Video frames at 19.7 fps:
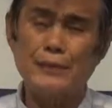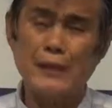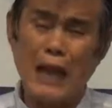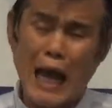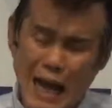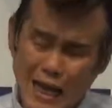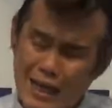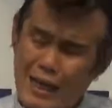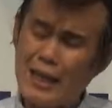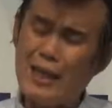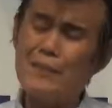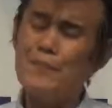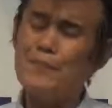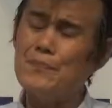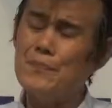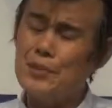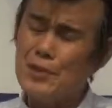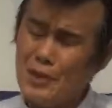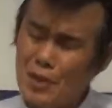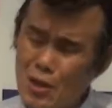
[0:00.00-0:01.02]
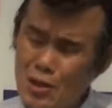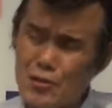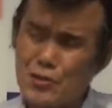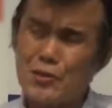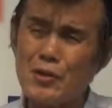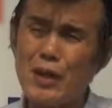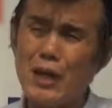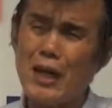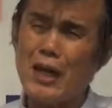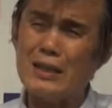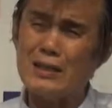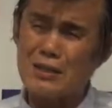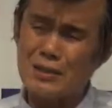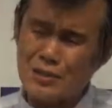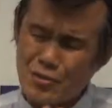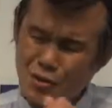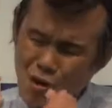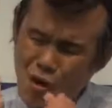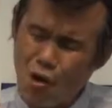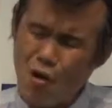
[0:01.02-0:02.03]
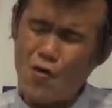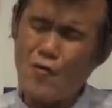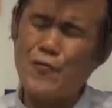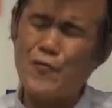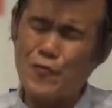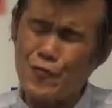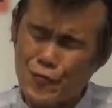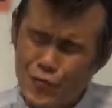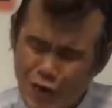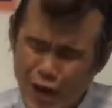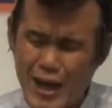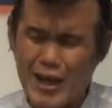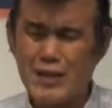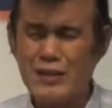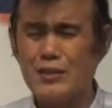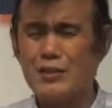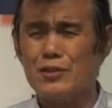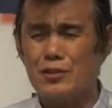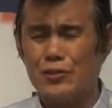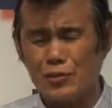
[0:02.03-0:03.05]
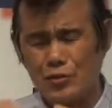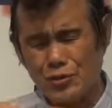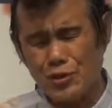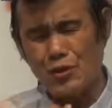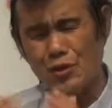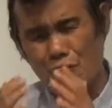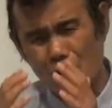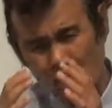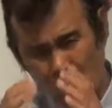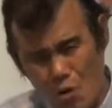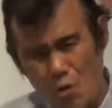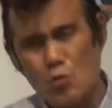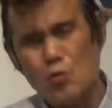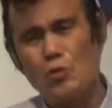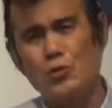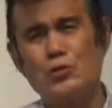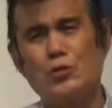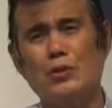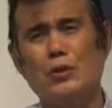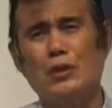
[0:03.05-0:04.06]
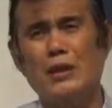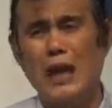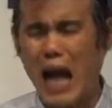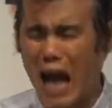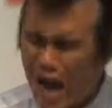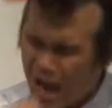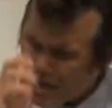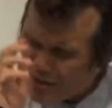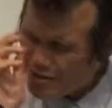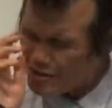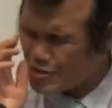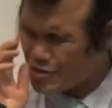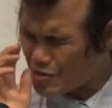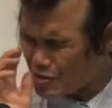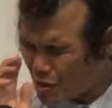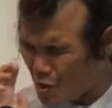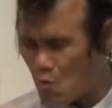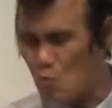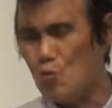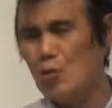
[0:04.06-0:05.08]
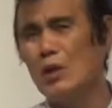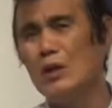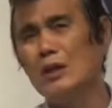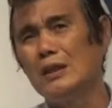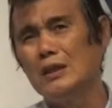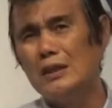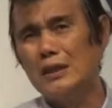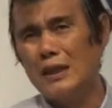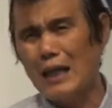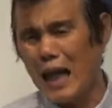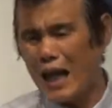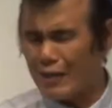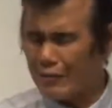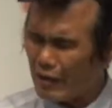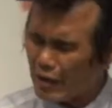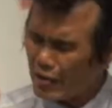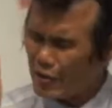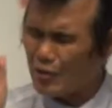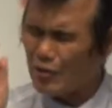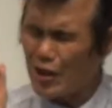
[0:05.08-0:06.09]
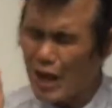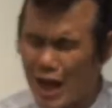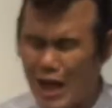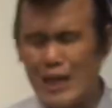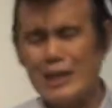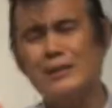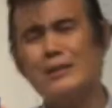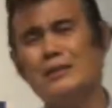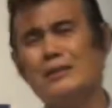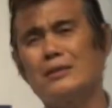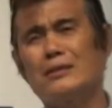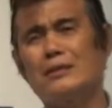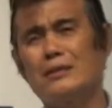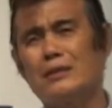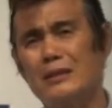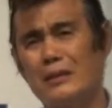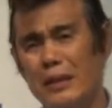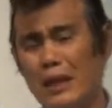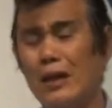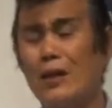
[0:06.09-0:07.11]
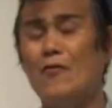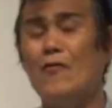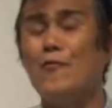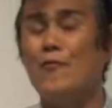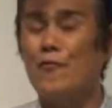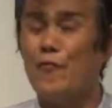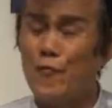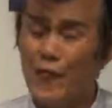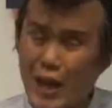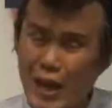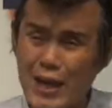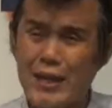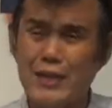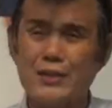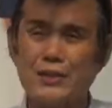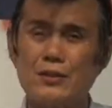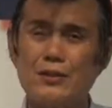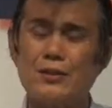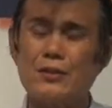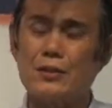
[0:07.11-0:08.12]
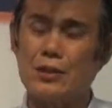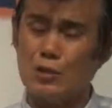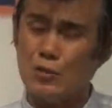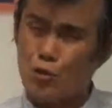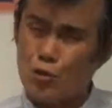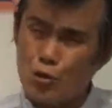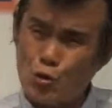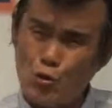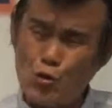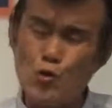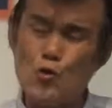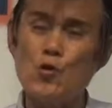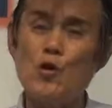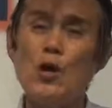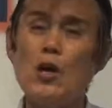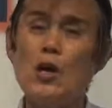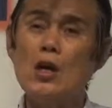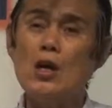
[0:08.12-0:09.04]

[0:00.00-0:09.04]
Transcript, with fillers: Caleb also had strong faith to the Lord. God saw, God recognized their faith to two